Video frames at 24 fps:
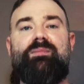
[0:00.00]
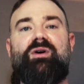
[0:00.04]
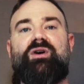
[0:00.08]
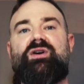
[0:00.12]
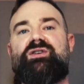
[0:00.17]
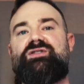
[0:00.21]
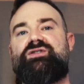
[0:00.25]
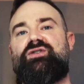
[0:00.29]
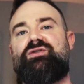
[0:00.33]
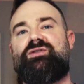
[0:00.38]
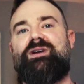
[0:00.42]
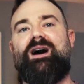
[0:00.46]

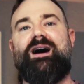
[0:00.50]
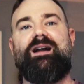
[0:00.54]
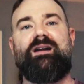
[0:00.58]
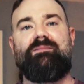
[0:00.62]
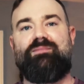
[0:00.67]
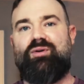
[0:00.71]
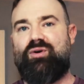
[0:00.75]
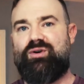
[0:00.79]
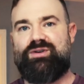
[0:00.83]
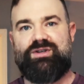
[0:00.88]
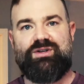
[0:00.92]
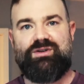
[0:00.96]
because you're
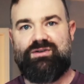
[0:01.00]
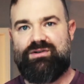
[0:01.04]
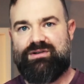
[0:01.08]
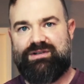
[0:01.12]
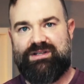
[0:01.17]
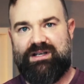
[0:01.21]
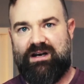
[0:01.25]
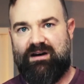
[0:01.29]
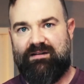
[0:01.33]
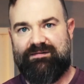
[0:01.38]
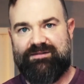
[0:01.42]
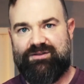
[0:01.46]
not pushing
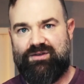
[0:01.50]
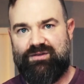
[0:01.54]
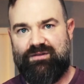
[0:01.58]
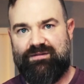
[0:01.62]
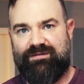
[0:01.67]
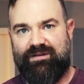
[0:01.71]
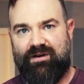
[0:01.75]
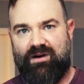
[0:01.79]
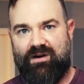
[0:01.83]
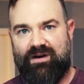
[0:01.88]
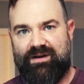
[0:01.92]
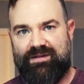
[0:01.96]
yourself too
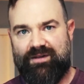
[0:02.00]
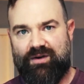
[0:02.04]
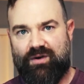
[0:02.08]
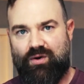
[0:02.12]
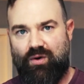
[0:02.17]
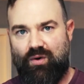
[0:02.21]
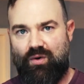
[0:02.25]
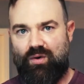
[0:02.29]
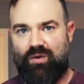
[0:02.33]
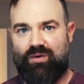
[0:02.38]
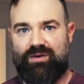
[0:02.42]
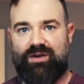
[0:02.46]
far in the
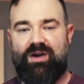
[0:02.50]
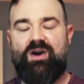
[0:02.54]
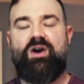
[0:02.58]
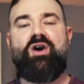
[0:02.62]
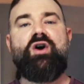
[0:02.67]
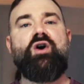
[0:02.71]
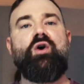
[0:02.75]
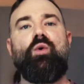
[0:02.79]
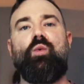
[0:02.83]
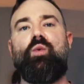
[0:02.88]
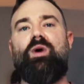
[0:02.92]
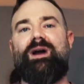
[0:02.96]
cold.
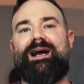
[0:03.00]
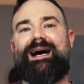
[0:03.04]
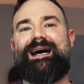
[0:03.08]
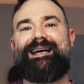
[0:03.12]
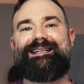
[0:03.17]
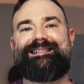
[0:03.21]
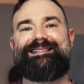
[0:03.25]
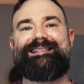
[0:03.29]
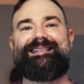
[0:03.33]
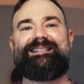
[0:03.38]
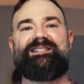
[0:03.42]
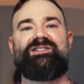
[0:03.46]
What
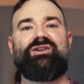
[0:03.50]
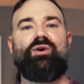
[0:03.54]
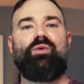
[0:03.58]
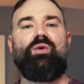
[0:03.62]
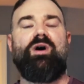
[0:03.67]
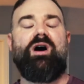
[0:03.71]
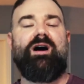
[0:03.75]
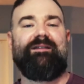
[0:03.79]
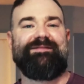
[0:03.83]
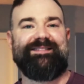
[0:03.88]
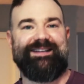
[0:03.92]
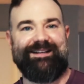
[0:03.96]
I see
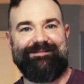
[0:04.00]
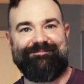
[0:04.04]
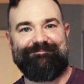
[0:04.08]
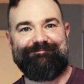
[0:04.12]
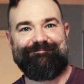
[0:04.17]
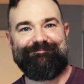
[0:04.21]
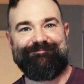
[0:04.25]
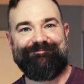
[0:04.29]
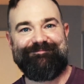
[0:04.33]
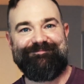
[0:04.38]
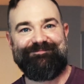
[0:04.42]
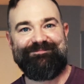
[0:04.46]
so often,
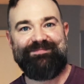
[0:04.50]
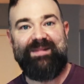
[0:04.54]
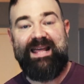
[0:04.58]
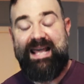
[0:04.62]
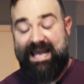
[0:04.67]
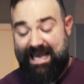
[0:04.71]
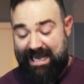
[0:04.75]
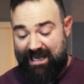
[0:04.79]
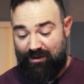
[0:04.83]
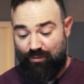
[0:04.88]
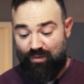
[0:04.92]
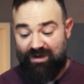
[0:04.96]

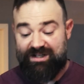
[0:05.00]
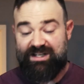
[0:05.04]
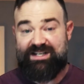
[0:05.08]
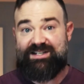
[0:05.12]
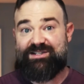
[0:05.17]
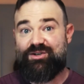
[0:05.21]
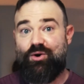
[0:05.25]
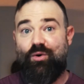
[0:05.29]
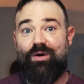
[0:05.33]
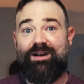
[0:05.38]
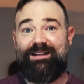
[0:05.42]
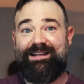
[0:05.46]
and what
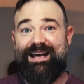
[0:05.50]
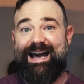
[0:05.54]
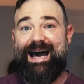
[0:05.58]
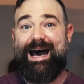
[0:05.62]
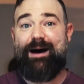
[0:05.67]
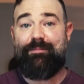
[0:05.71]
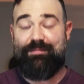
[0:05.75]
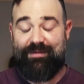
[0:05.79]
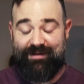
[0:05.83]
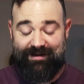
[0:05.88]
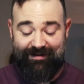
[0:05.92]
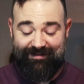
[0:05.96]
is going to
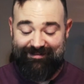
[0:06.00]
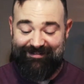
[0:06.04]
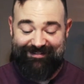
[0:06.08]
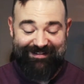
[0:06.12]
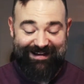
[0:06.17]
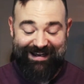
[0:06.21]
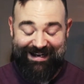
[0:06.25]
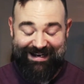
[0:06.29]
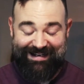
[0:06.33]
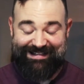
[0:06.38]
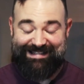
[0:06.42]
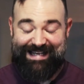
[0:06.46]
happen,
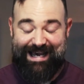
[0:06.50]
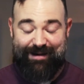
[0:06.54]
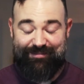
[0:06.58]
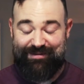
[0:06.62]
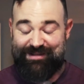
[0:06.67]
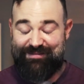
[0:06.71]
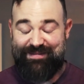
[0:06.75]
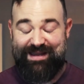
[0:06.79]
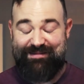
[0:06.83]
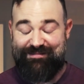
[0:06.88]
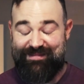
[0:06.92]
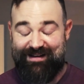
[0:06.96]
and it's
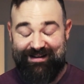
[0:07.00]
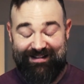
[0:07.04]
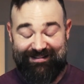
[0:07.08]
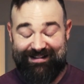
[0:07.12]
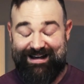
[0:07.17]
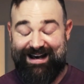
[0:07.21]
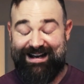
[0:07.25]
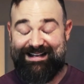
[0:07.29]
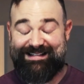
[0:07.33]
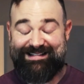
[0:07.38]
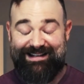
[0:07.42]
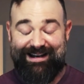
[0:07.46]
happened to me a
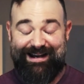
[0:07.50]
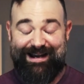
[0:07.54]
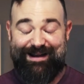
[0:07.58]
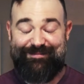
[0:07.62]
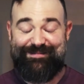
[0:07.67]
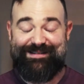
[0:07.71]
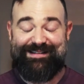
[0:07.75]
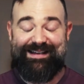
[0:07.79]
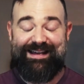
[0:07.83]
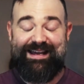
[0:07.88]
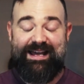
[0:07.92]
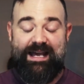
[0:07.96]
lot of
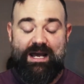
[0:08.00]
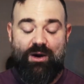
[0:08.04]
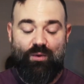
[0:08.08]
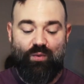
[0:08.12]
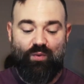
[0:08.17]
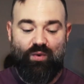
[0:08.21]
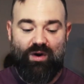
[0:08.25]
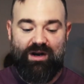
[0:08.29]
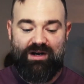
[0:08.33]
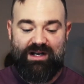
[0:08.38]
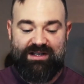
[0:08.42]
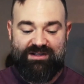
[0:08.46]
times,
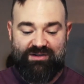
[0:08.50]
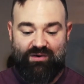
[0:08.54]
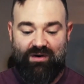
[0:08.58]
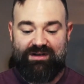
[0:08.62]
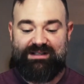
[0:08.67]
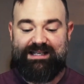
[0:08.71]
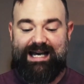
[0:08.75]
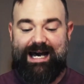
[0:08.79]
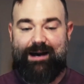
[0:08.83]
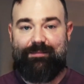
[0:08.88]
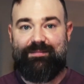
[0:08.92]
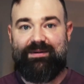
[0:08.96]
what is
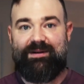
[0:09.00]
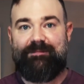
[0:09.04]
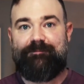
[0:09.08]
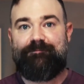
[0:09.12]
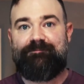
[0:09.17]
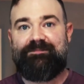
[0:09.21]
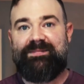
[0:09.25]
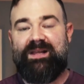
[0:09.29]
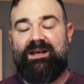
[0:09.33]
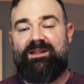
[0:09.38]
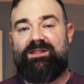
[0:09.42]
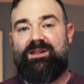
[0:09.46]
going to
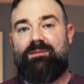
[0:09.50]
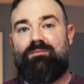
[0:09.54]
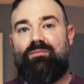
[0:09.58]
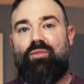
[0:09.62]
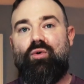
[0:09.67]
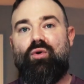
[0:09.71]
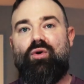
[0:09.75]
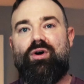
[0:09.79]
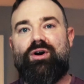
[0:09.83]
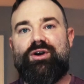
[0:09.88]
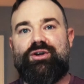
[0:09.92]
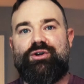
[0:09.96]
happen, the
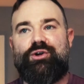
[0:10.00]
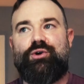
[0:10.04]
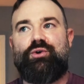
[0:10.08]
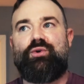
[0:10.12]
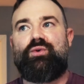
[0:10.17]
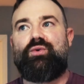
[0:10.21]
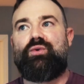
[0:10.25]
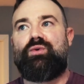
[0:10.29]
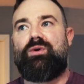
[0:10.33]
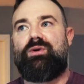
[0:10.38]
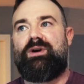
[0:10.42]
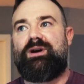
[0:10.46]
more
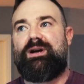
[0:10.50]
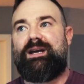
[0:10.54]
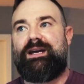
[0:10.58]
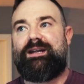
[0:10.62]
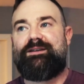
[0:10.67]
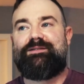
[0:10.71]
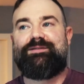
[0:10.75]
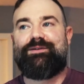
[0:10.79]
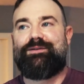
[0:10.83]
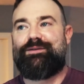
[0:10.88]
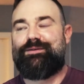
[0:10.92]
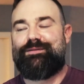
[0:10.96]
you
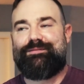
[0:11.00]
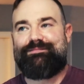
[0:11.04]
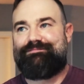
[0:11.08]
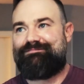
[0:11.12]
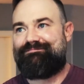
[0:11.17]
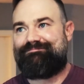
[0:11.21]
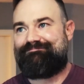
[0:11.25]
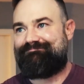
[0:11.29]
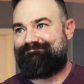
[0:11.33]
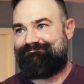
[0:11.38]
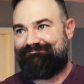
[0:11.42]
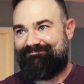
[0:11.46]

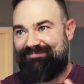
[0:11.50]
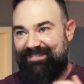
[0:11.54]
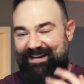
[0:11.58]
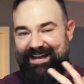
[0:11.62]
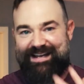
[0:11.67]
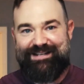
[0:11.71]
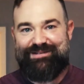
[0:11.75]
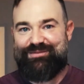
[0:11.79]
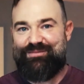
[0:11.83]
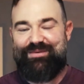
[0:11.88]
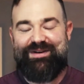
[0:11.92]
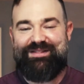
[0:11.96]

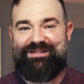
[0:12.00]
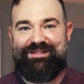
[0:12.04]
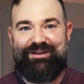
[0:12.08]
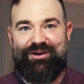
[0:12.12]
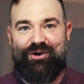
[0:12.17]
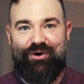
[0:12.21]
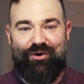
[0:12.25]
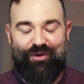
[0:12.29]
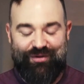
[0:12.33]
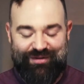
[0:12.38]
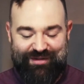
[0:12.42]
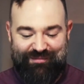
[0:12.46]
interface with
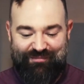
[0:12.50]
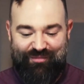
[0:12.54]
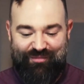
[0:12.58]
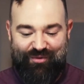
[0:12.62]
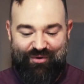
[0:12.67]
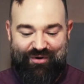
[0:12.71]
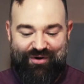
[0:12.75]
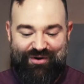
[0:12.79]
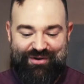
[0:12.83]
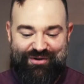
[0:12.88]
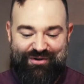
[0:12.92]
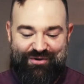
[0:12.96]
the cold, the
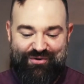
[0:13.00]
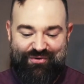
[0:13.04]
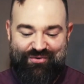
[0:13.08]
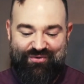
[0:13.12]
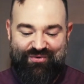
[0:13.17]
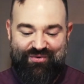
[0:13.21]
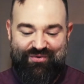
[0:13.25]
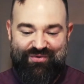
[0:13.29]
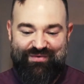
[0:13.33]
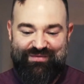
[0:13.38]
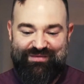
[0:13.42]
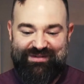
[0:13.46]
more
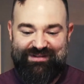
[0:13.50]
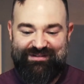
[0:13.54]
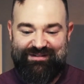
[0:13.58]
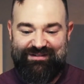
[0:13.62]
you